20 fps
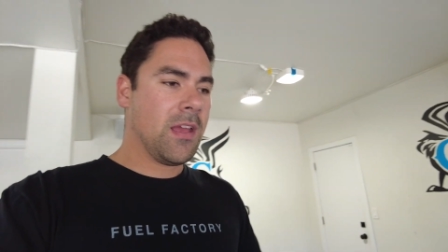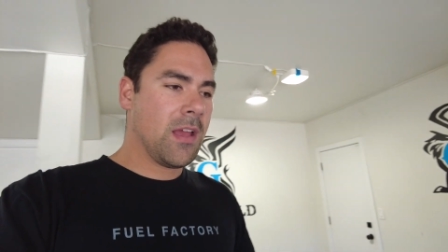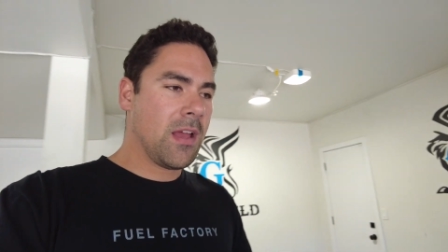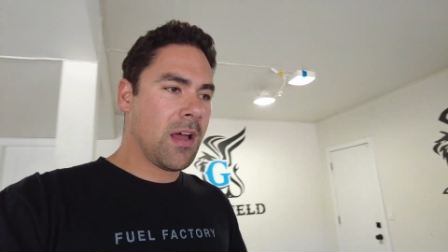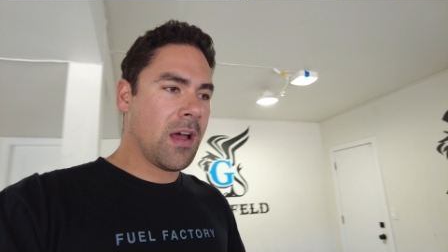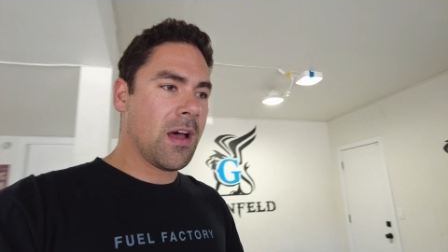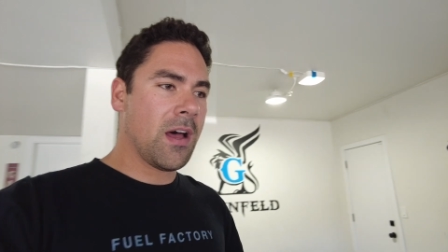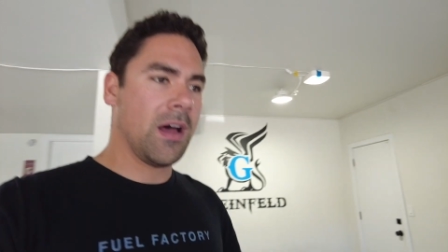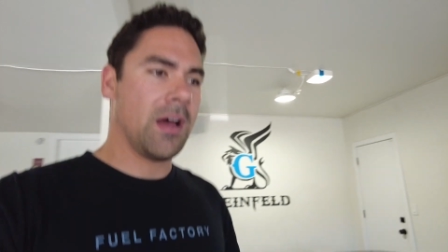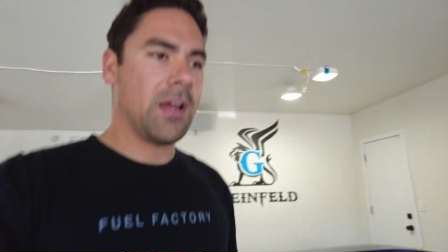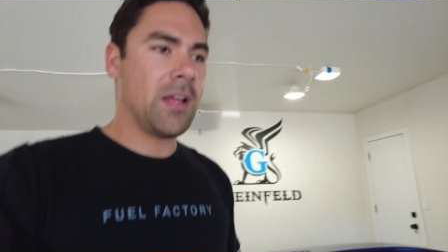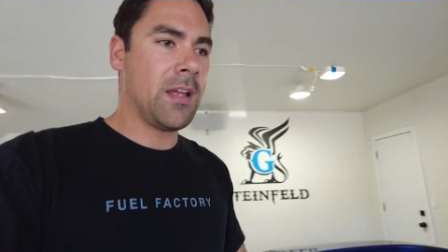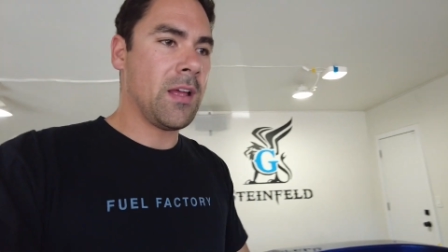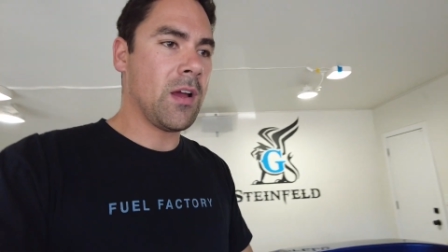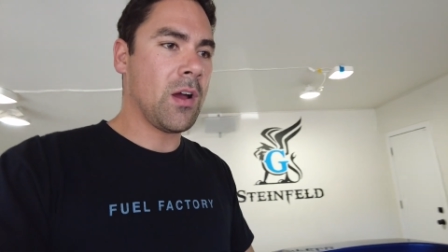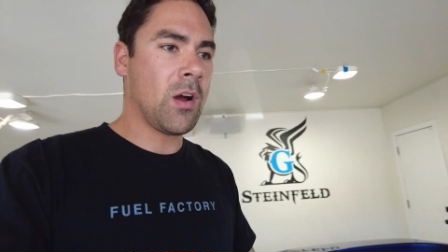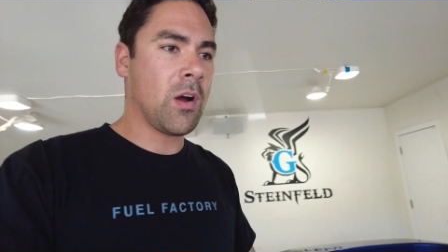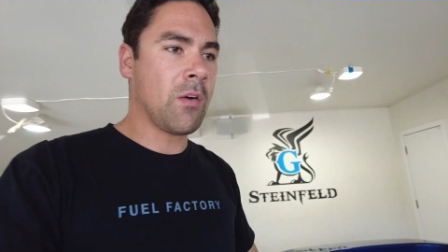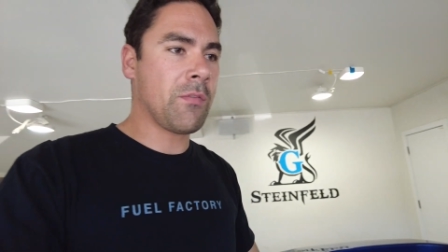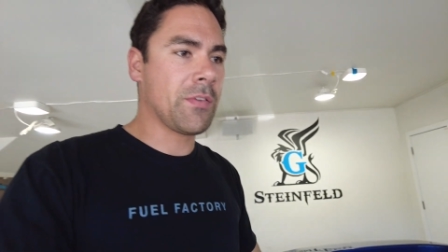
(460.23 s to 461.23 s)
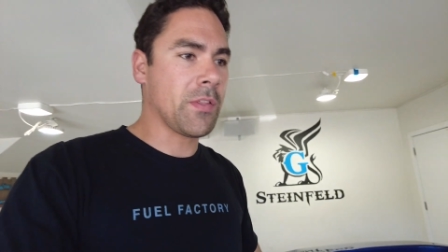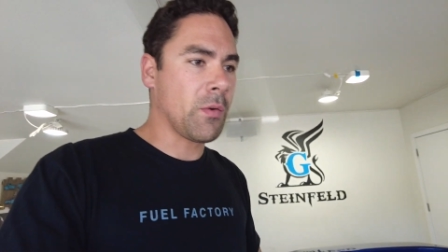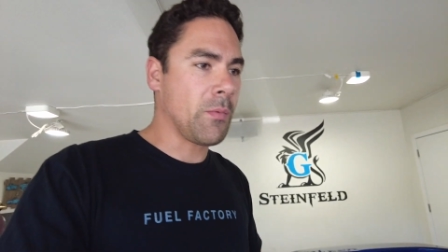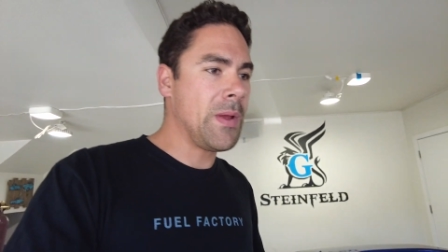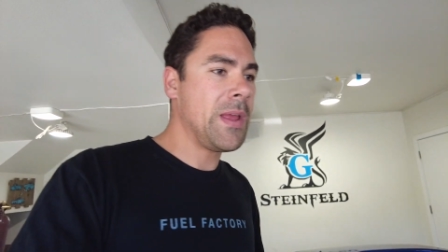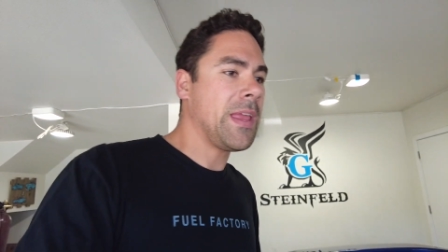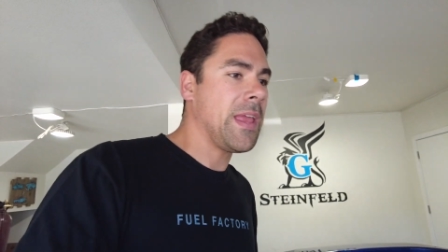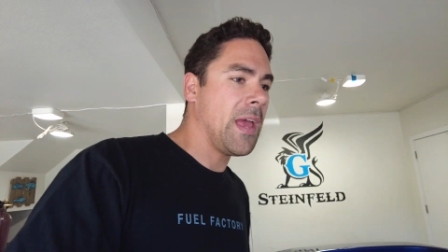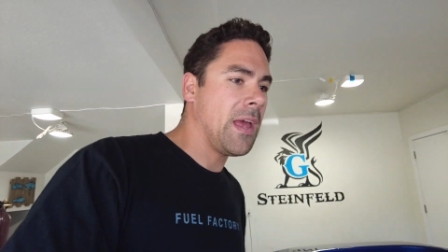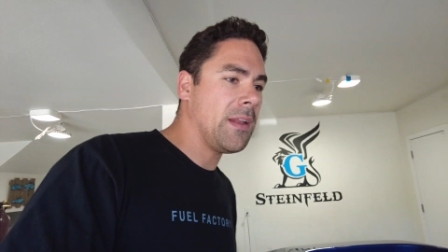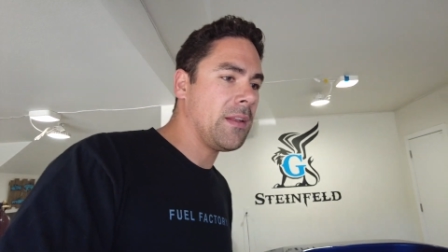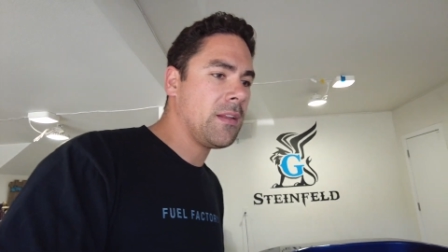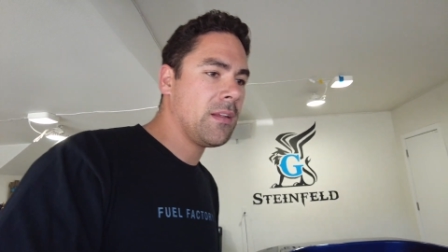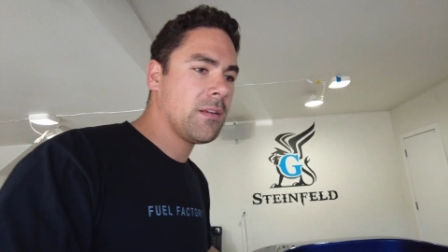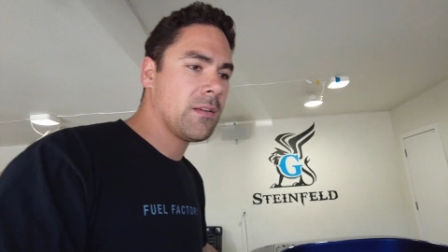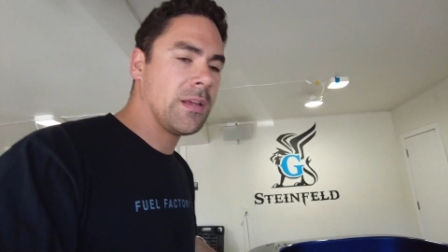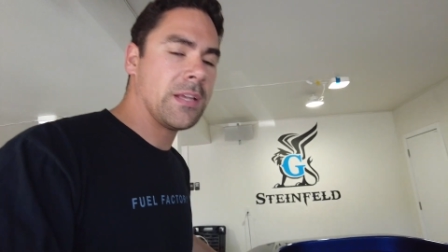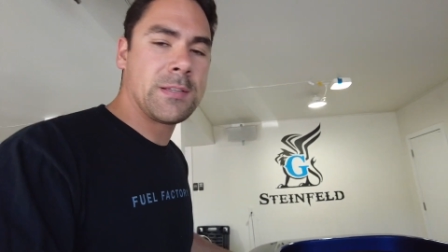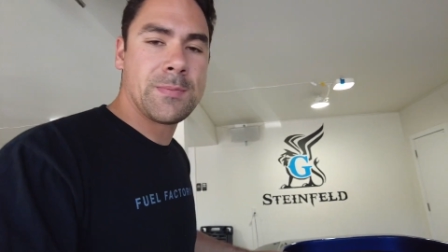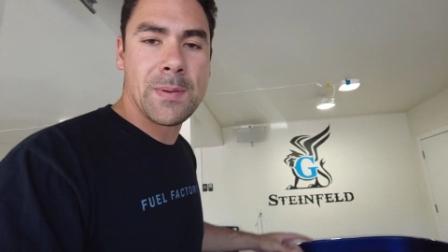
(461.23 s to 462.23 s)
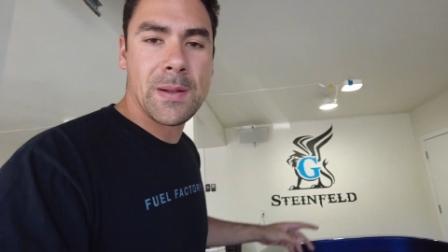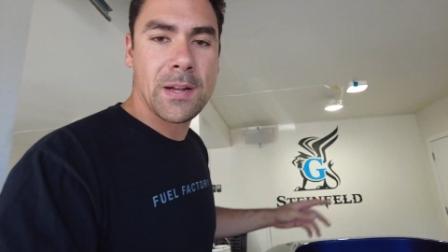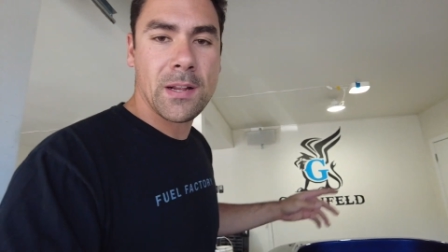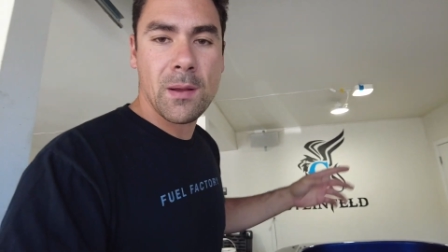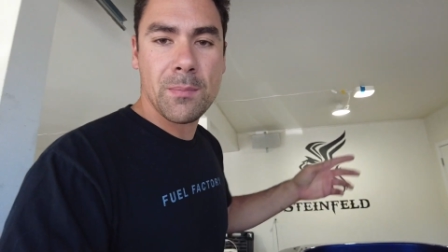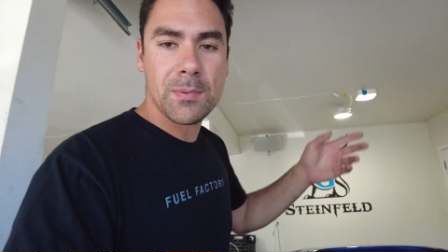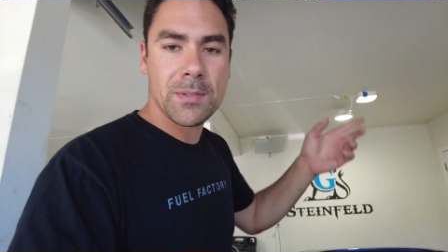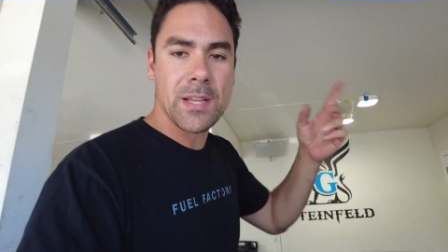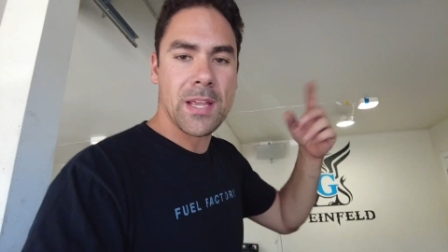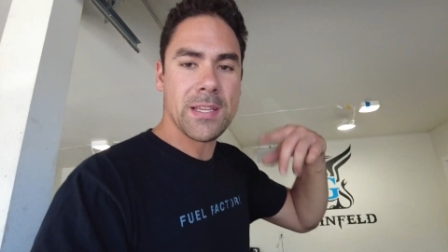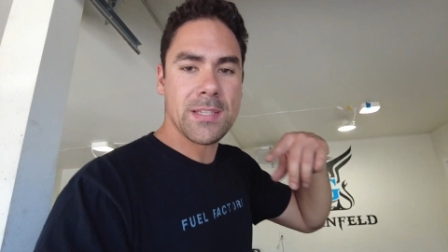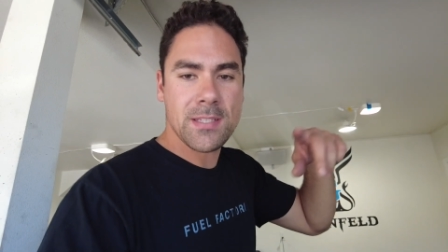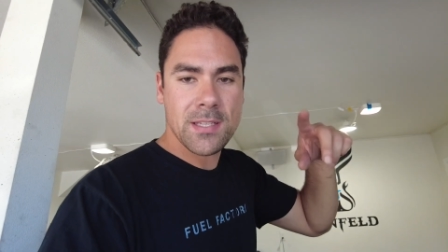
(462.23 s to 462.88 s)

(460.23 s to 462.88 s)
Over the weekend, it's been a couple of days